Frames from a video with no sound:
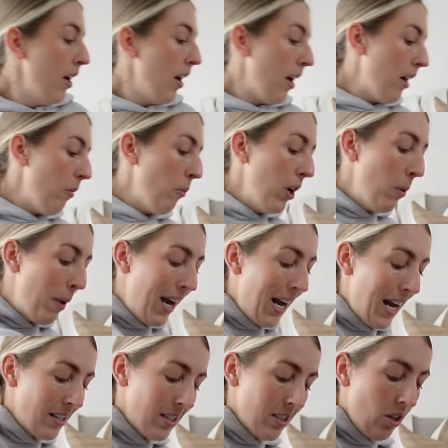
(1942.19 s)
And um, when I went
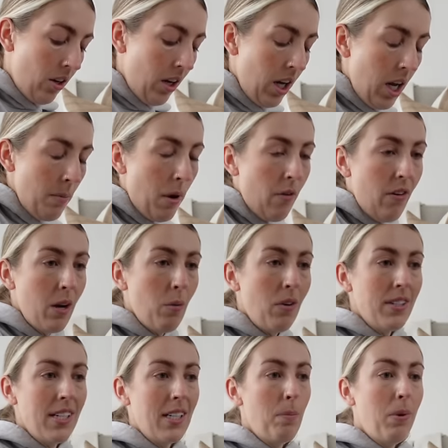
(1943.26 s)
last time, I really
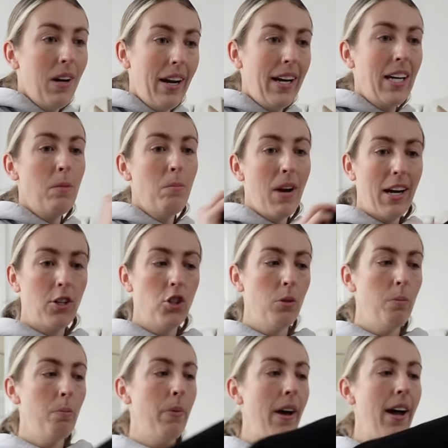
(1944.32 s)
wanted a plain black
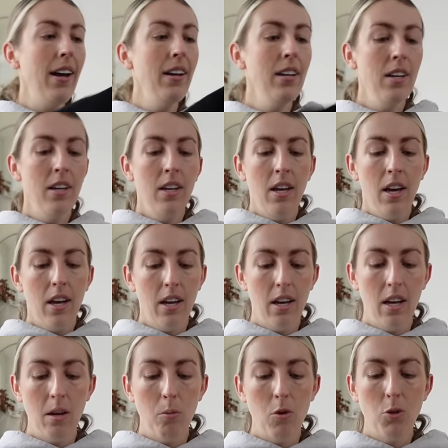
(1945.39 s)
jumper
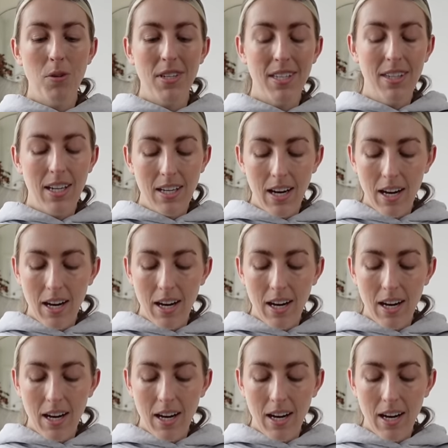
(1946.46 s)
um, which was thinner.